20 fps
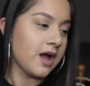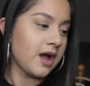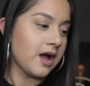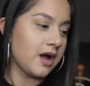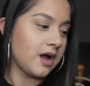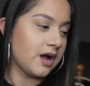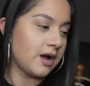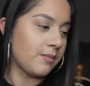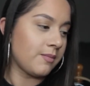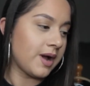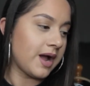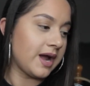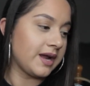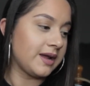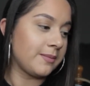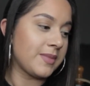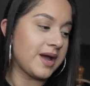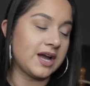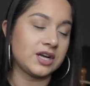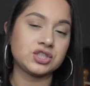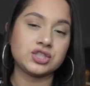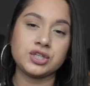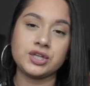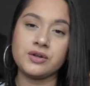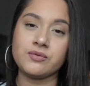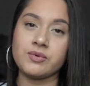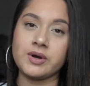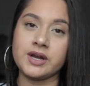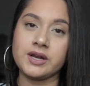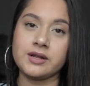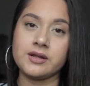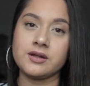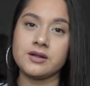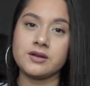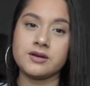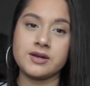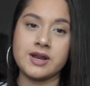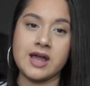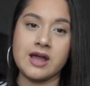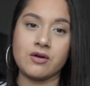I am actually right
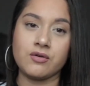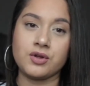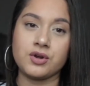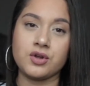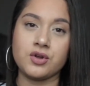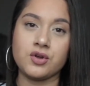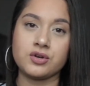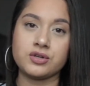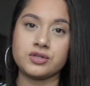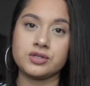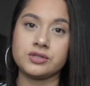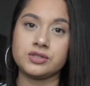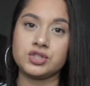now gonna